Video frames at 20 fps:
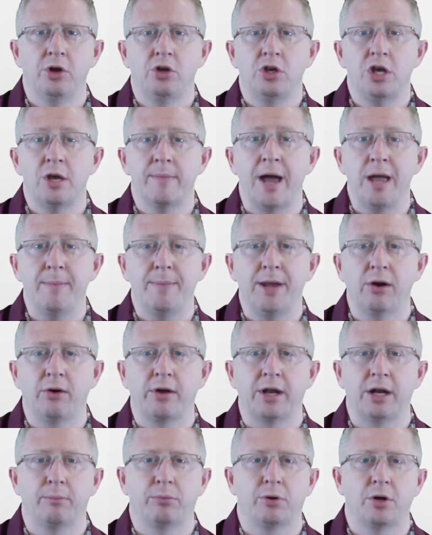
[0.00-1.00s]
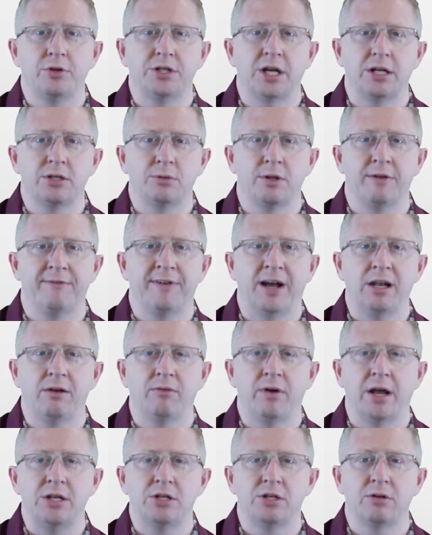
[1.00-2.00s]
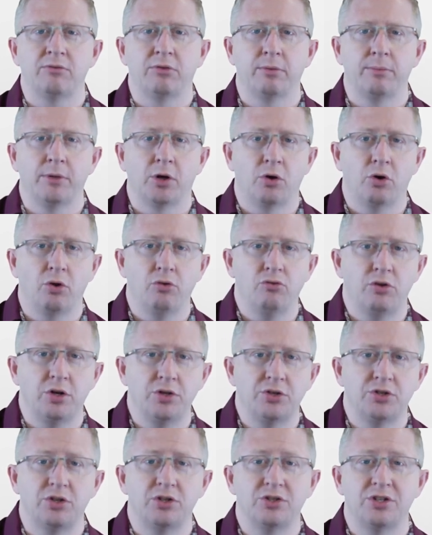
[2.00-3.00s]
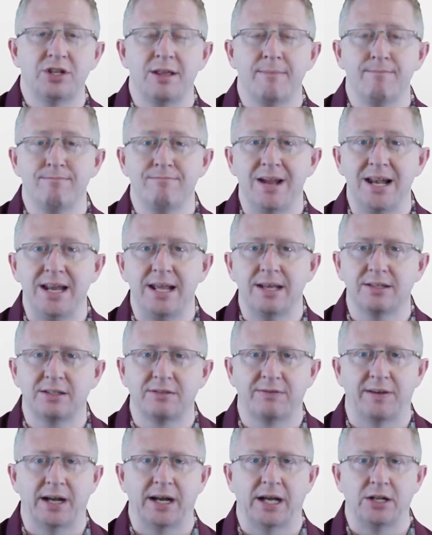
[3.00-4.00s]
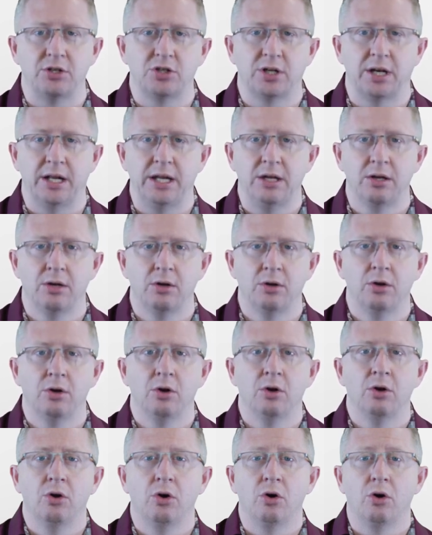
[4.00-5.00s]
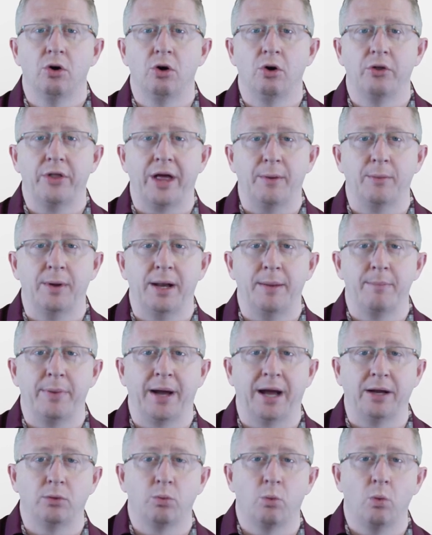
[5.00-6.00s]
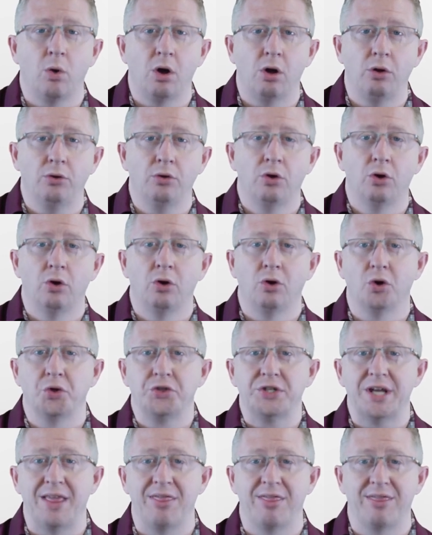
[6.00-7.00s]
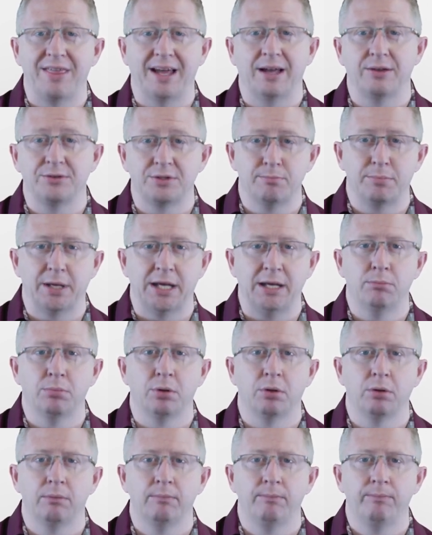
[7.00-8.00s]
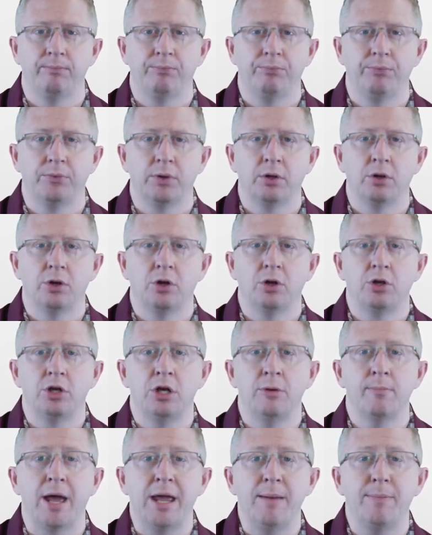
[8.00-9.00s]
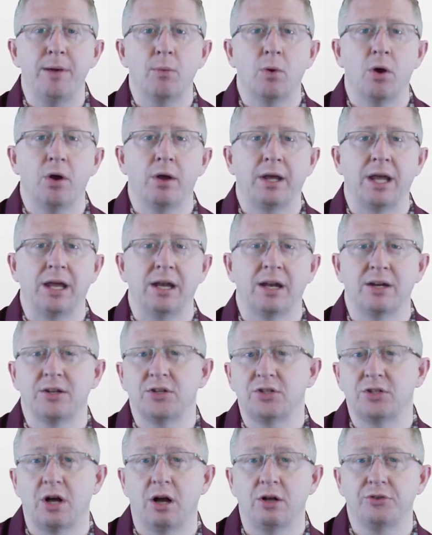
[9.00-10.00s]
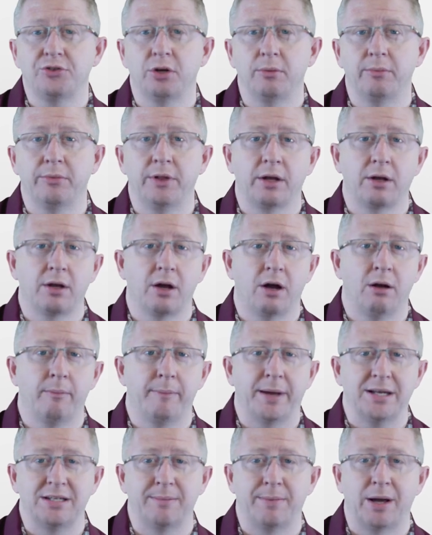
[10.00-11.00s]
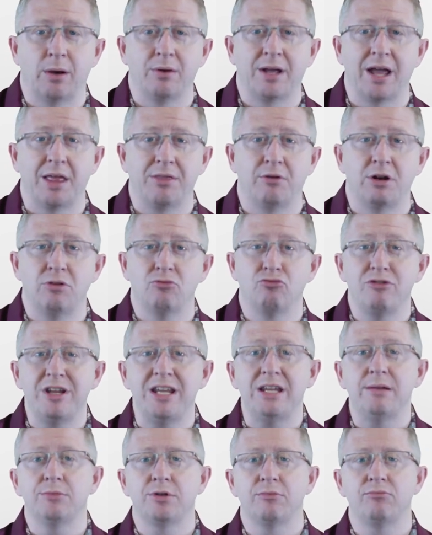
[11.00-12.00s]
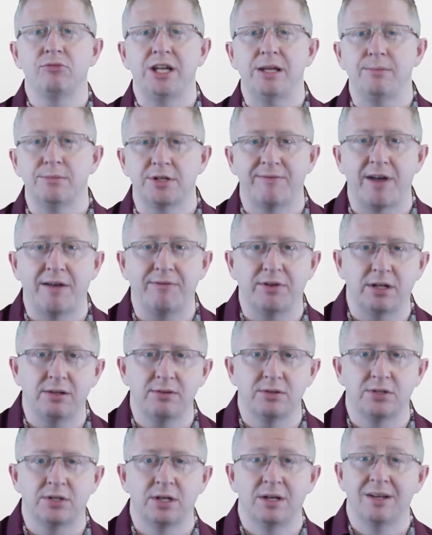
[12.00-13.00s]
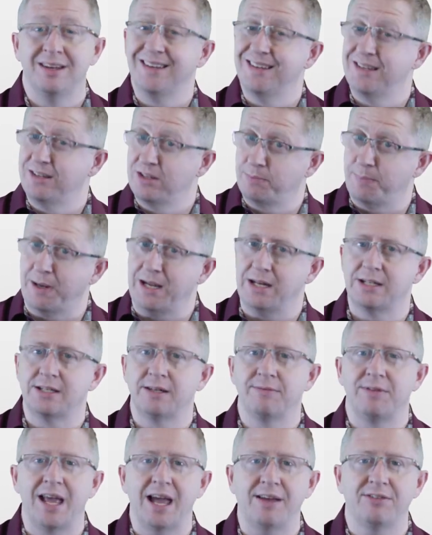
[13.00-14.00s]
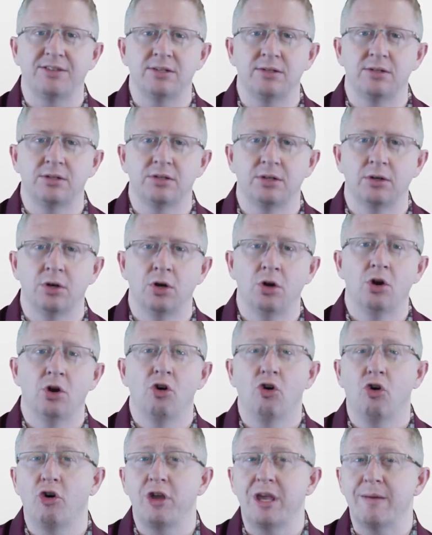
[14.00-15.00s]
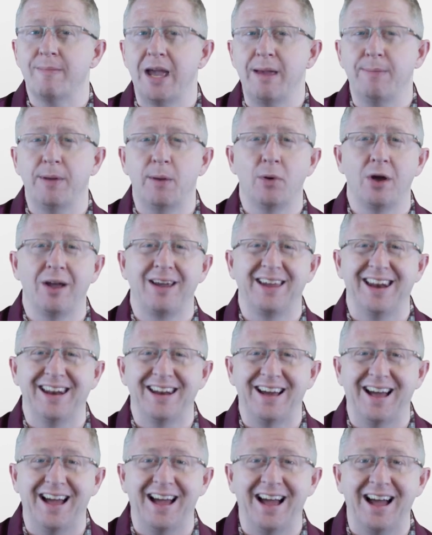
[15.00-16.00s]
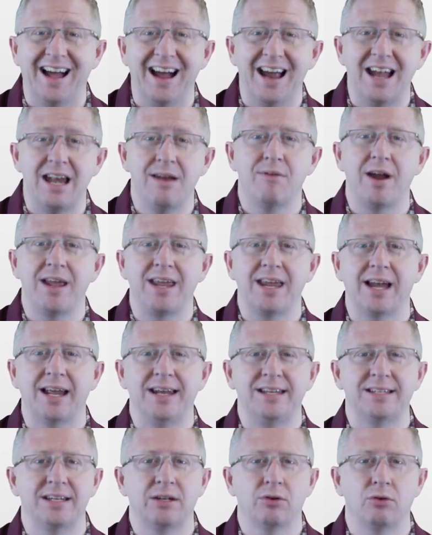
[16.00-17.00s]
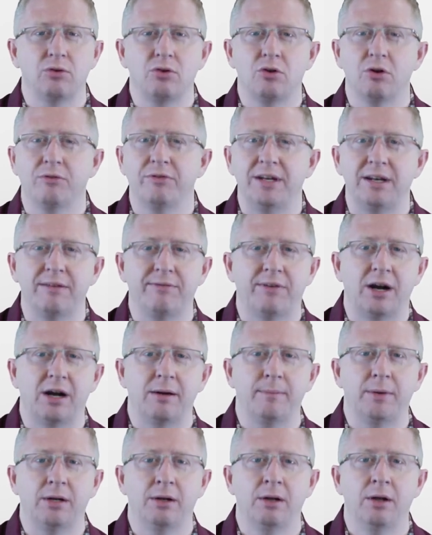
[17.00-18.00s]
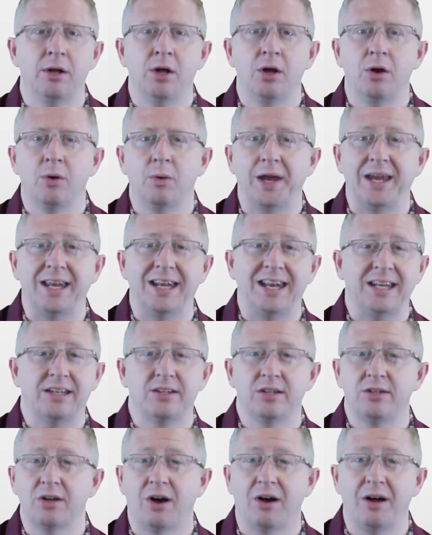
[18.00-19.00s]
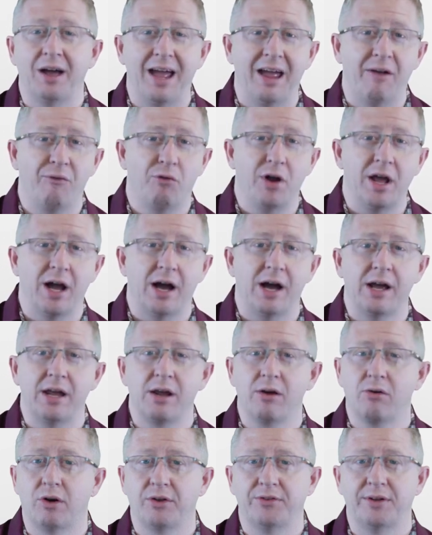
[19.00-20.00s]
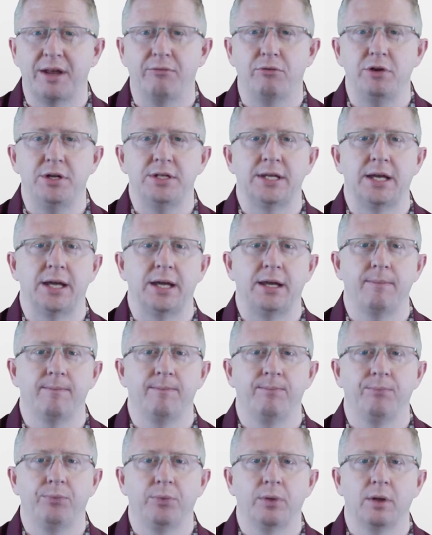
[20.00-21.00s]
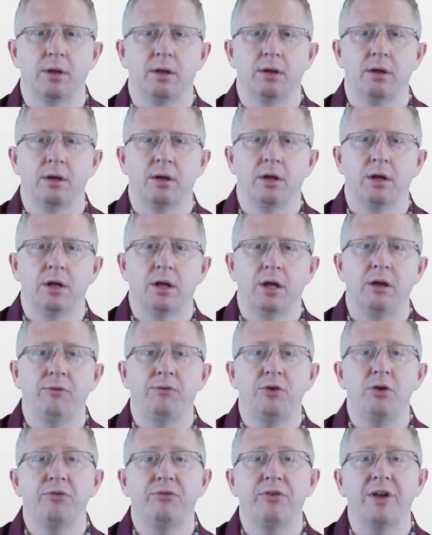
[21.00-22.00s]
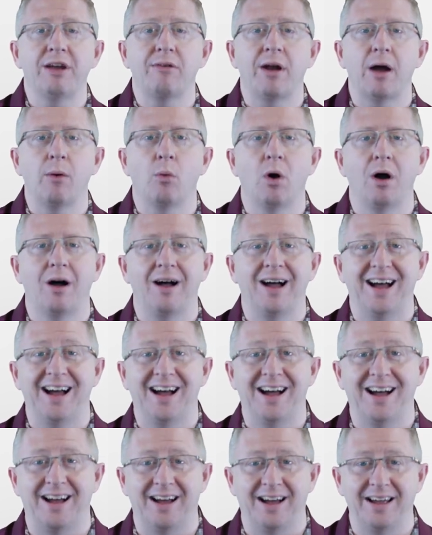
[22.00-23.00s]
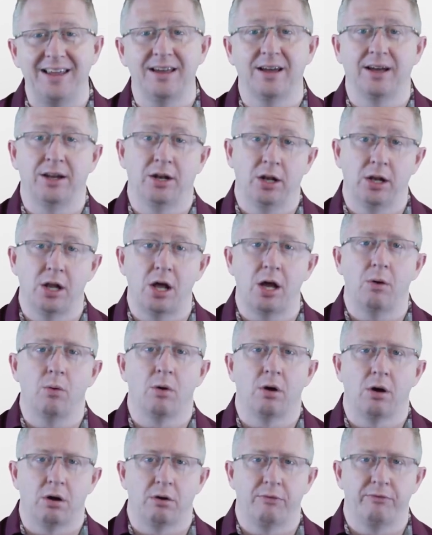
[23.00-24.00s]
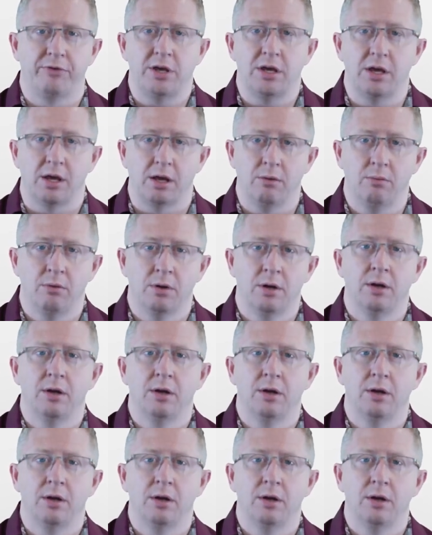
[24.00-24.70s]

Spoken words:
You may be looking at projects with a value ranging from the hundreds to the millions financially, or that will impact 1 or 10,000 people. You may be working in a startup that can't mess about gathering reams and reams of evidence, speed is of the essence, or you may be working in a highly regulated or governed environment where you need to dot every I and cross every T. If you figure out what high and low are for you,